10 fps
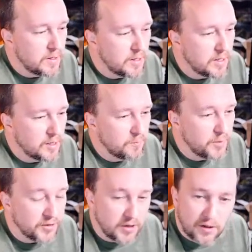
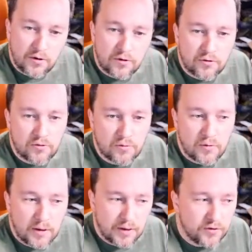But the colors,
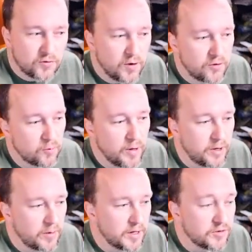at least as far as the
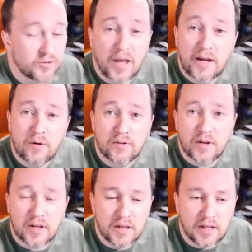rendering, is as accurate as
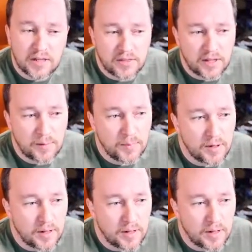I can get them.